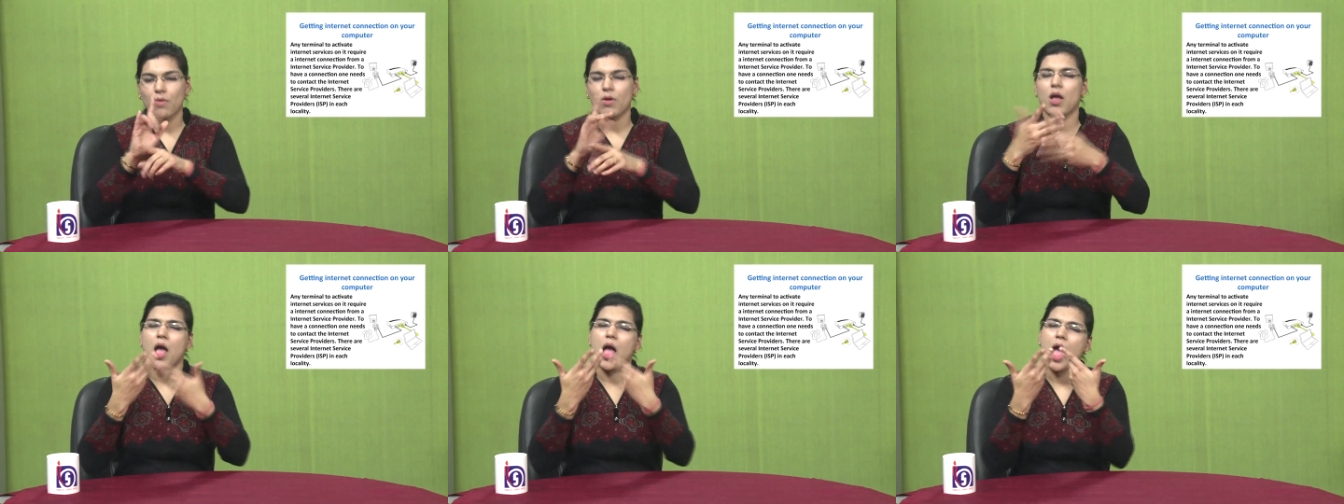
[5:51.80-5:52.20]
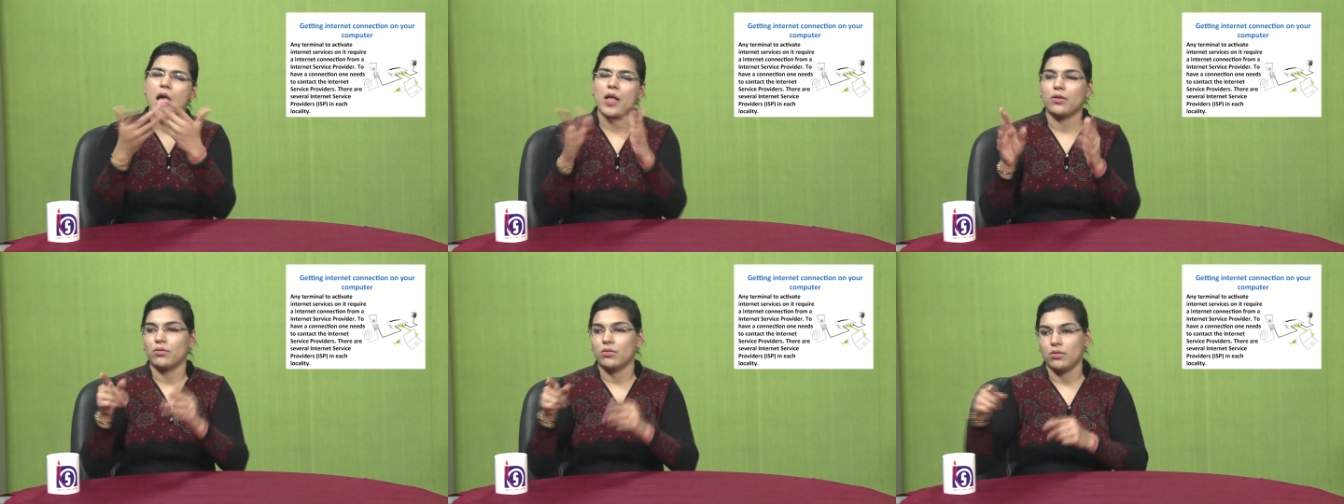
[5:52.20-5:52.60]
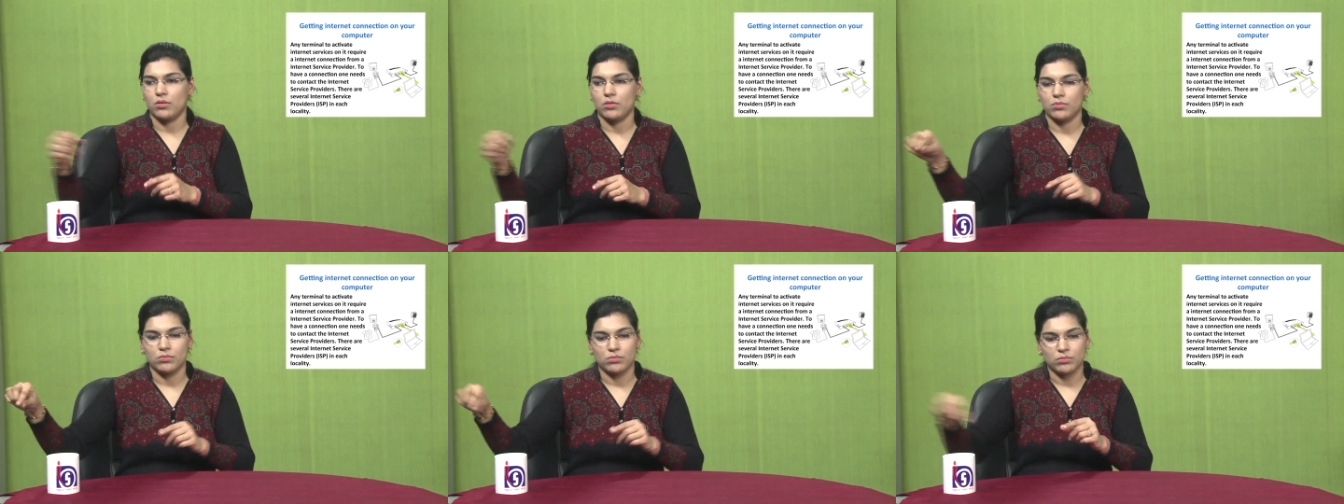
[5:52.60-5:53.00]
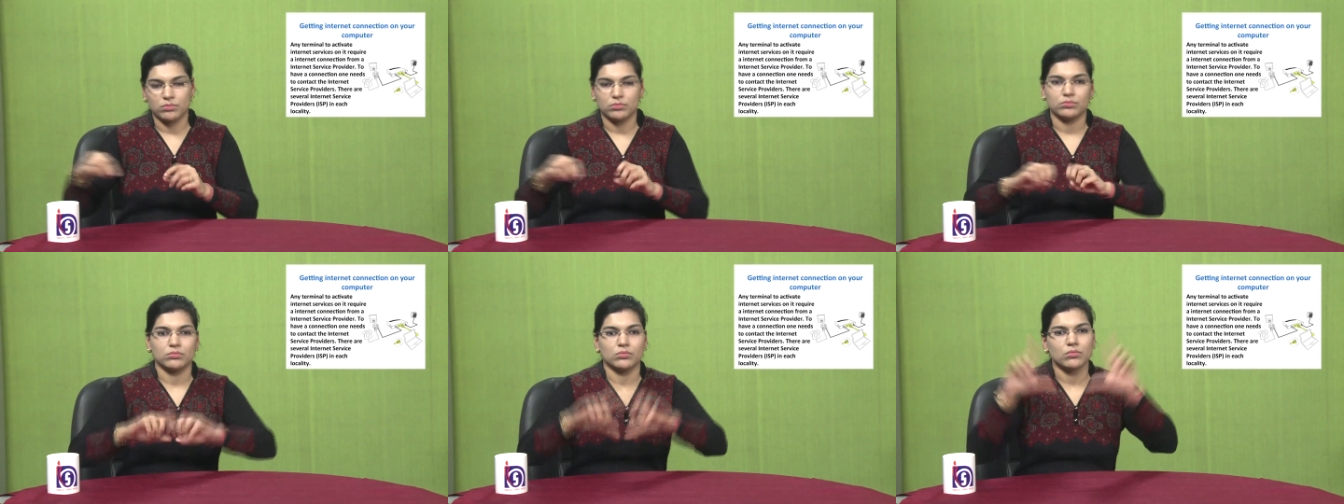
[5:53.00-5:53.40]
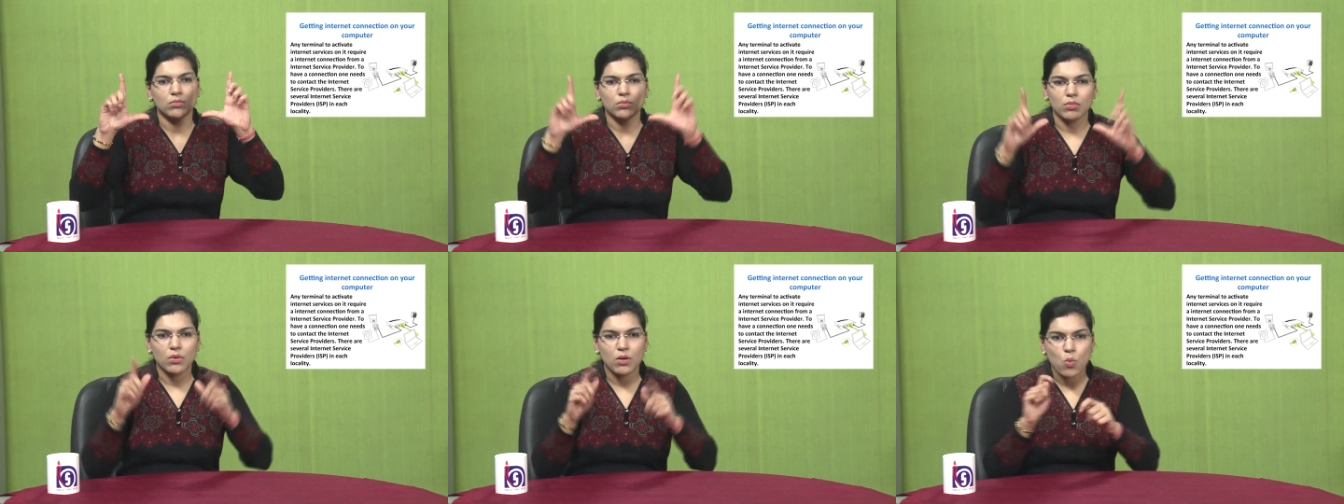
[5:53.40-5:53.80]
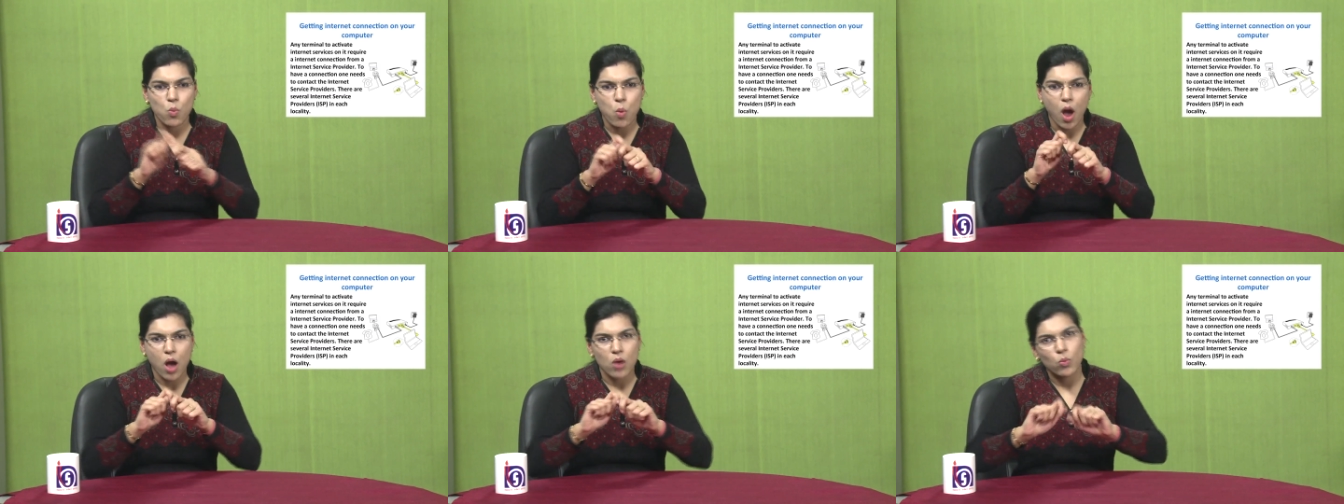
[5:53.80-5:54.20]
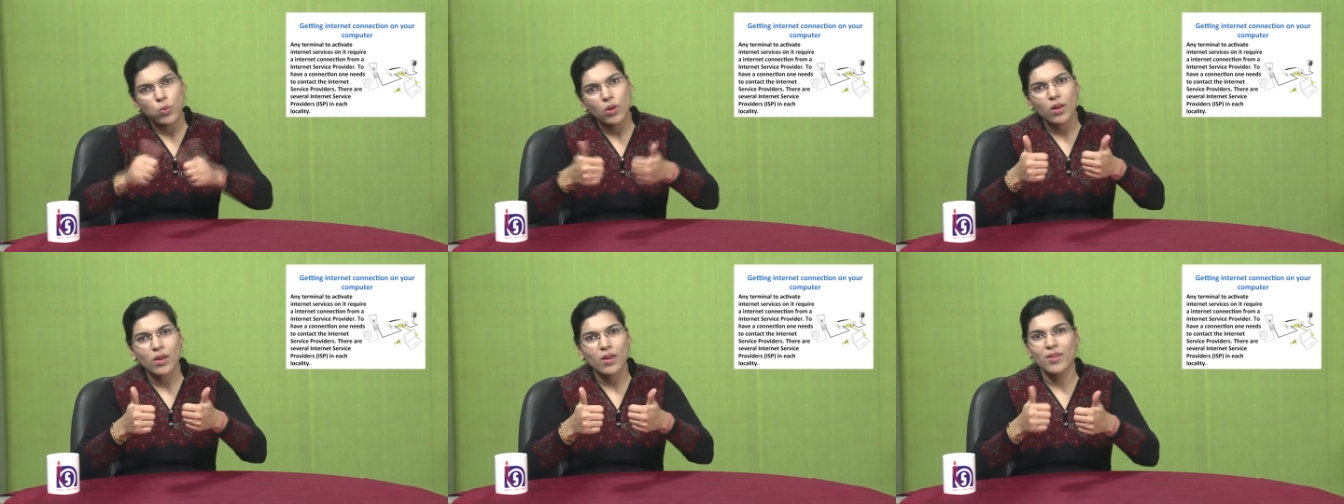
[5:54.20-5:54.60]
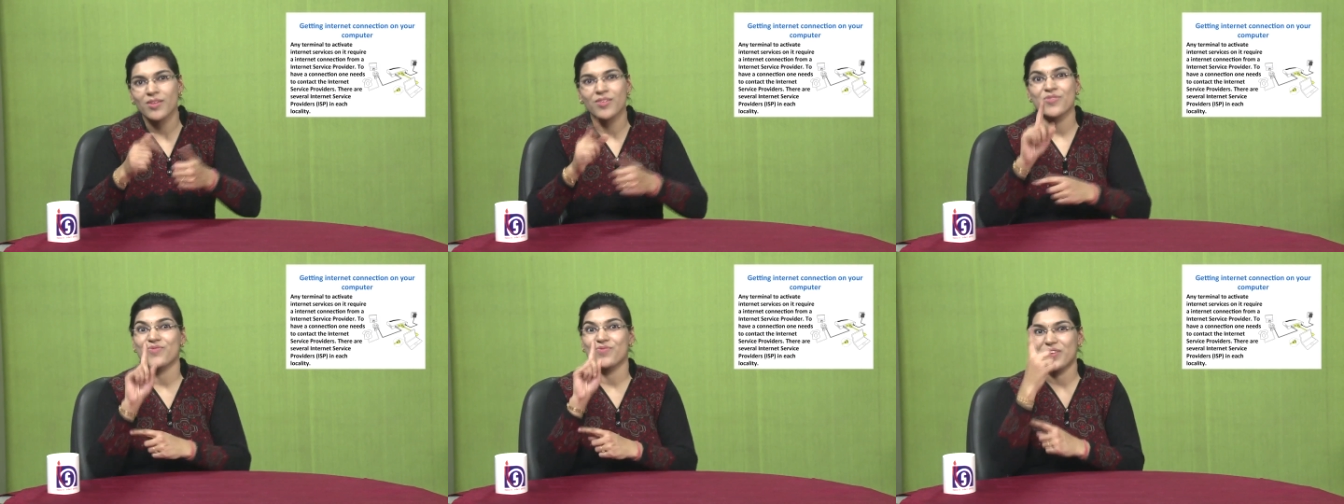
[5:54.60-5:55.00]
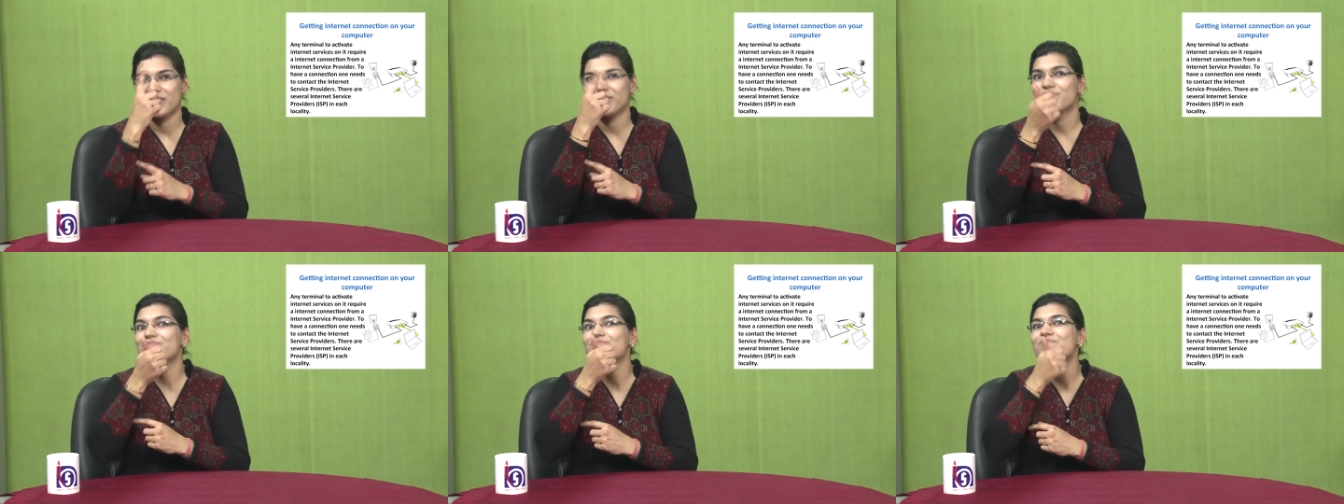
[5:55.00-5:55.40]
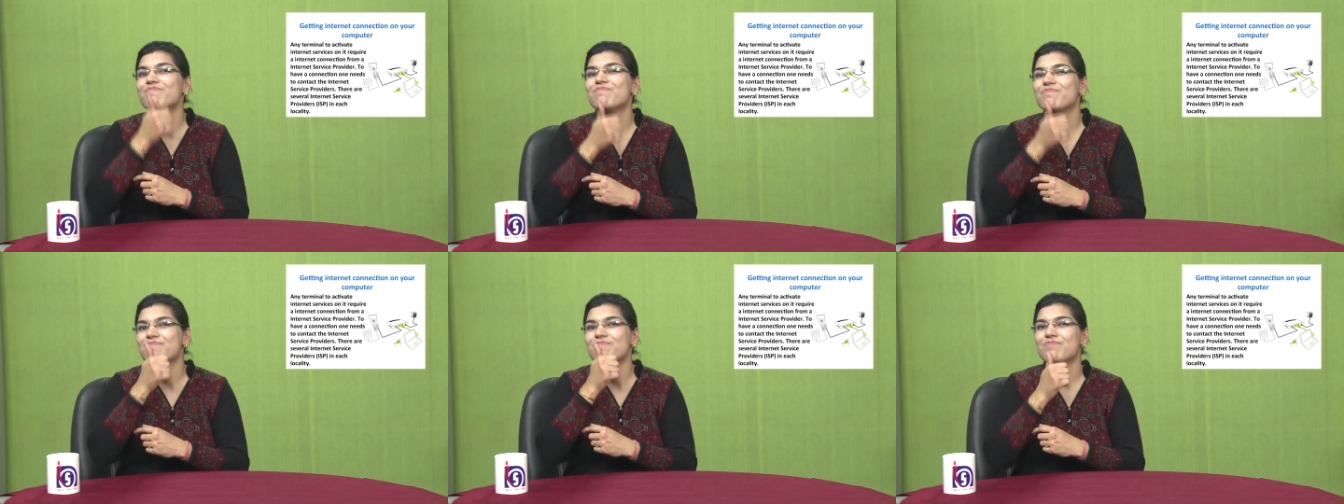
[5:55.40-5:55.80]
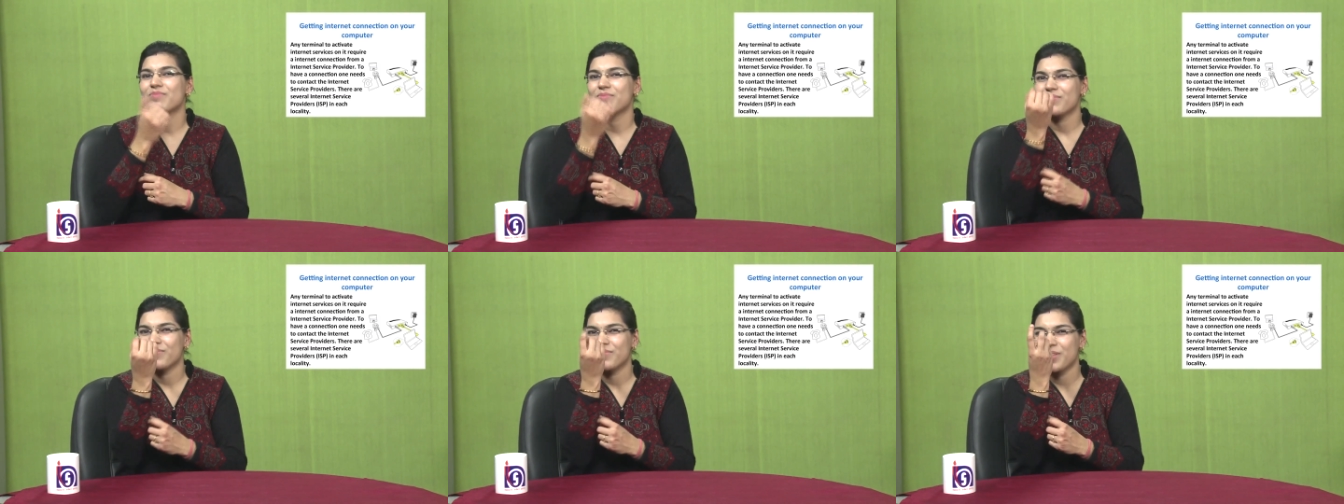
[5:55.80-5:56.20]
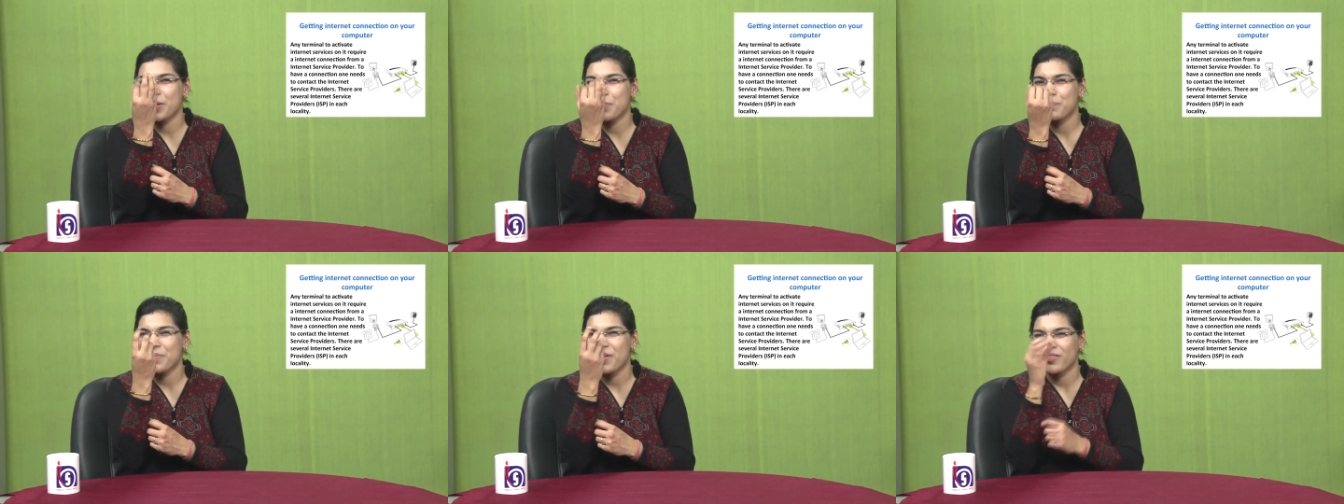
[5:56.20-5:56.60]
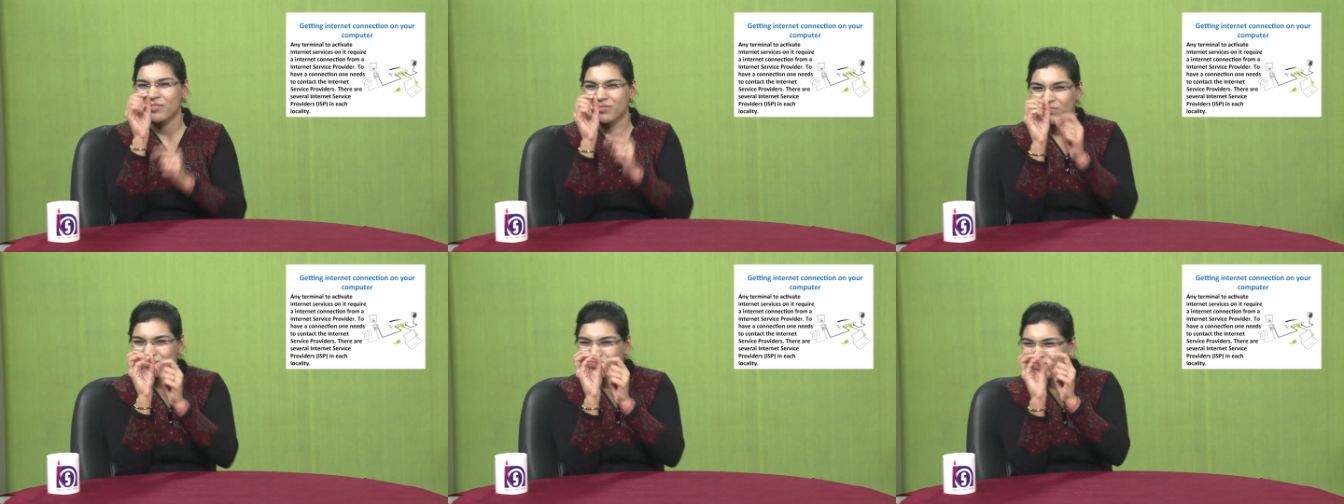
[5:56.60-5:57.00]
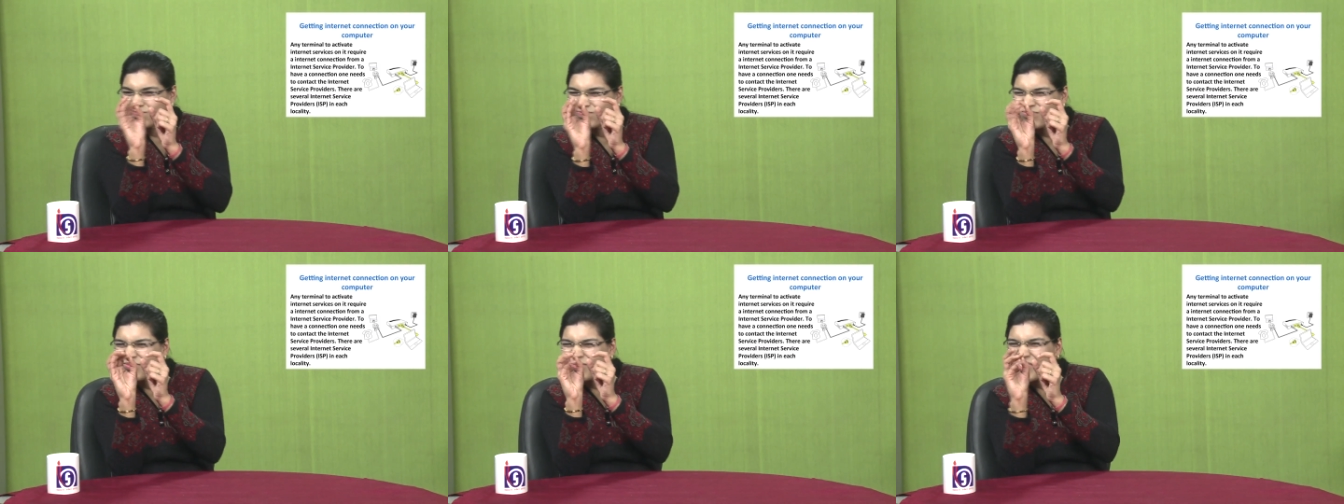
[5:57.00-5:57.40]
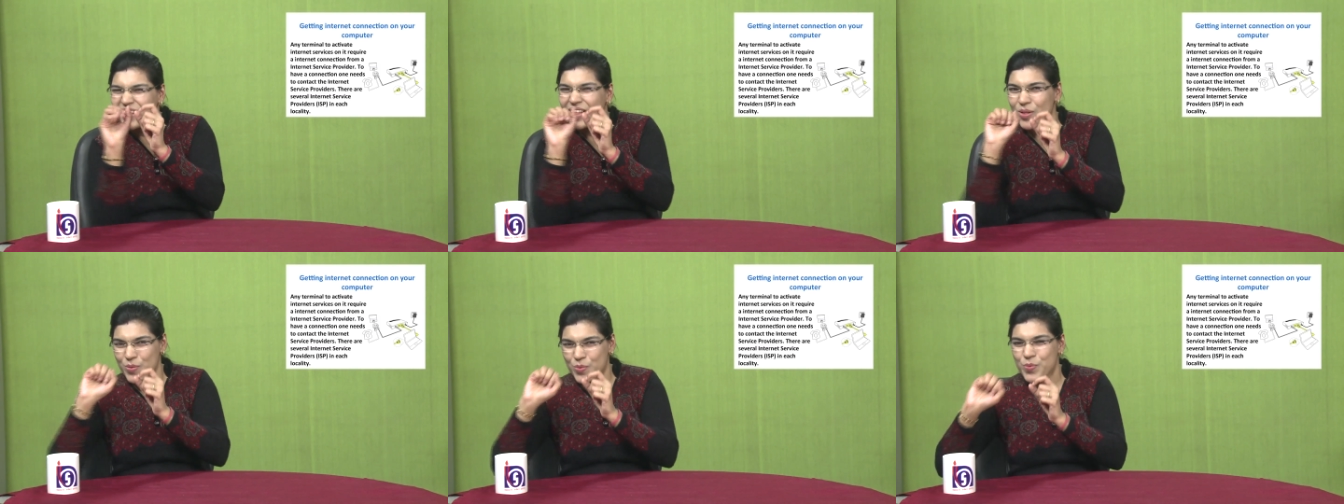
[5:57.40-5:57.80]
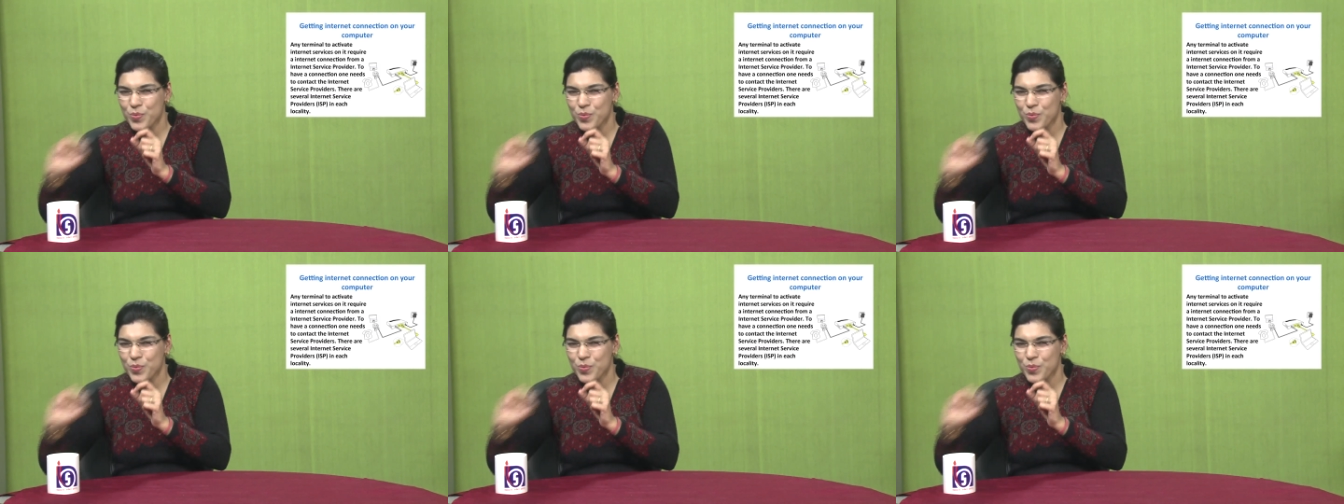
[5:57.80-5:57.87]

To have a connection, one needs to have the contact to internet service providers.